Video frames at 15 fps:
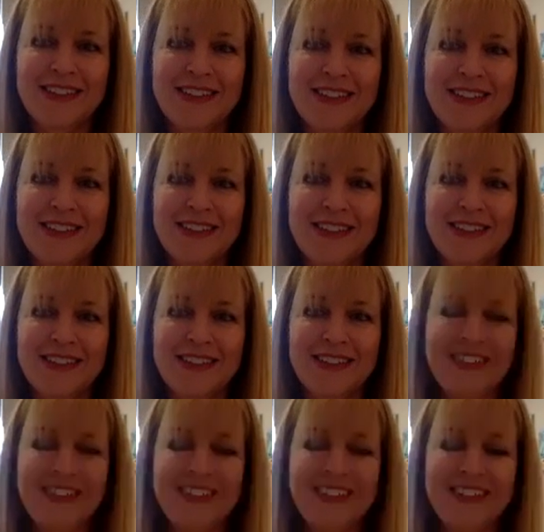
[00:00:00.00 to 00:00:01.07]
You know,
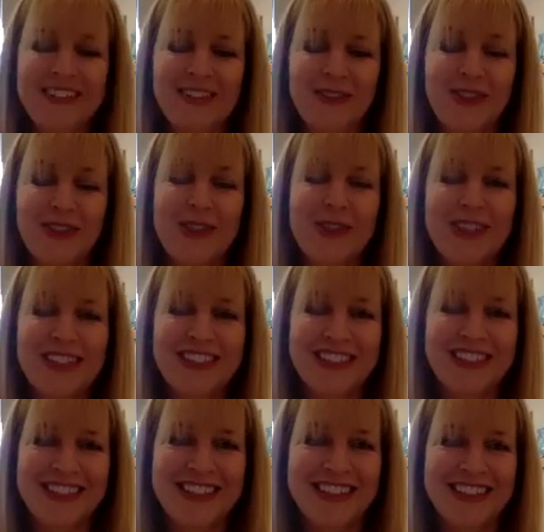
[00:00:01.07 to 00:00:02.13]
well, there
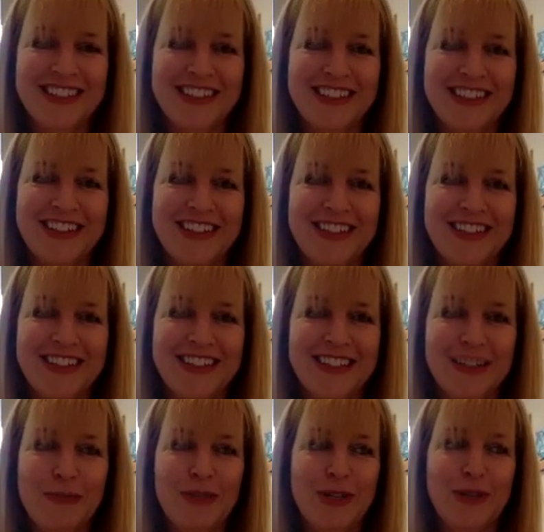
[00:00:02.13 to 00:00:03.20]
isn't.
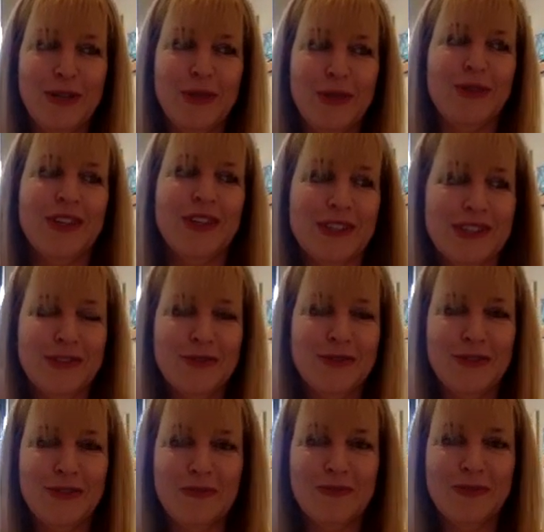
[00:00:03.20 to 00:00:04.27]
We know this
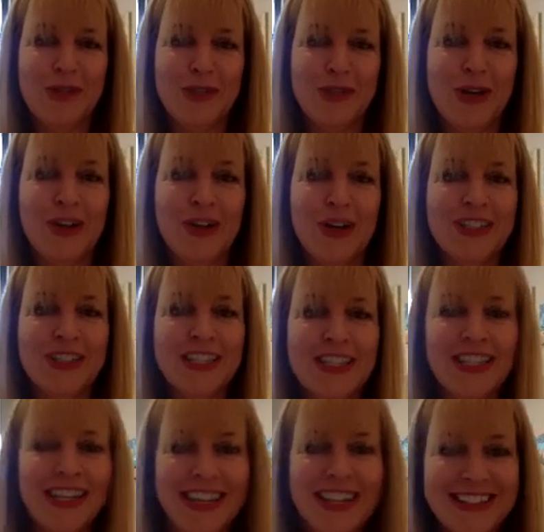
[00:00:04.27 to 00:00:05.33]
from Talk to the
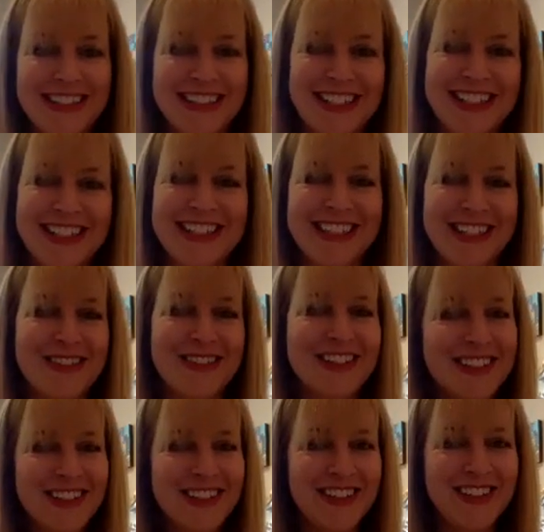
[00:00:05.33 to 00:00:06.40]
Entities. There
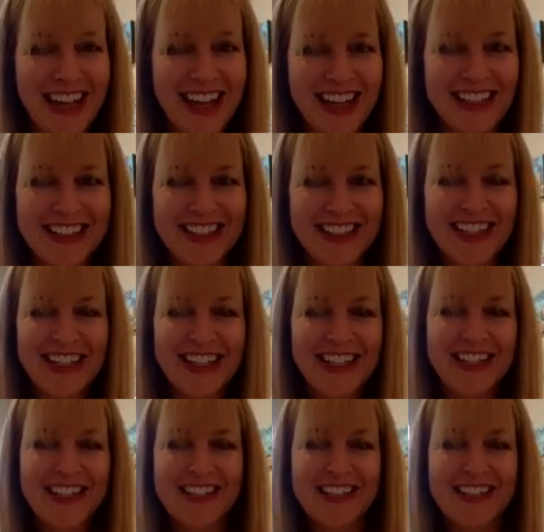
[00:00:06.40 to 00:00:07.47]
is no end.
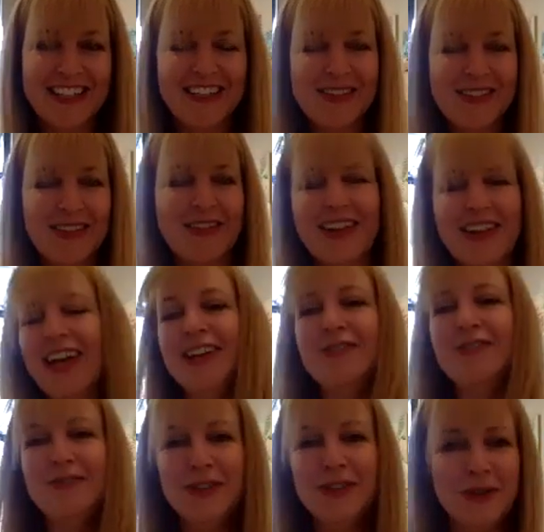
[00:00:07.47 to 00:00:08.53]
So at
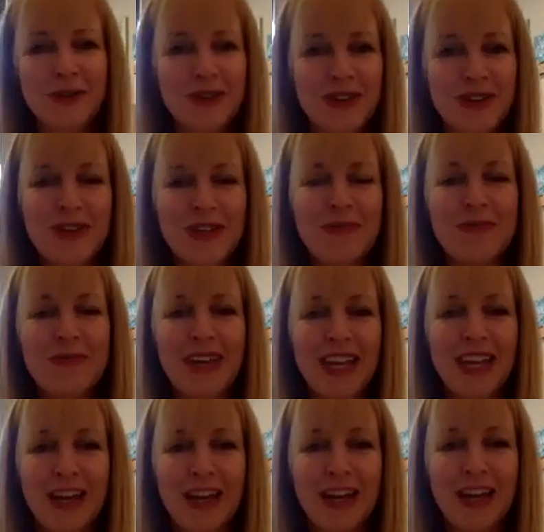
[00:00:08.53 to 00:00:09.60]
a funeral, you
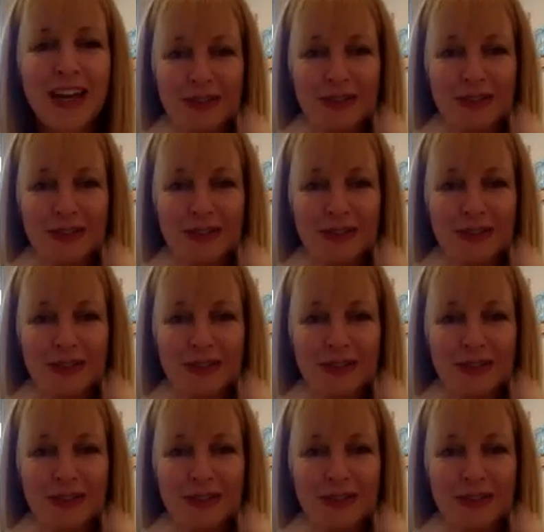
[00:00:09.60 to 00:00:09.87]
may have to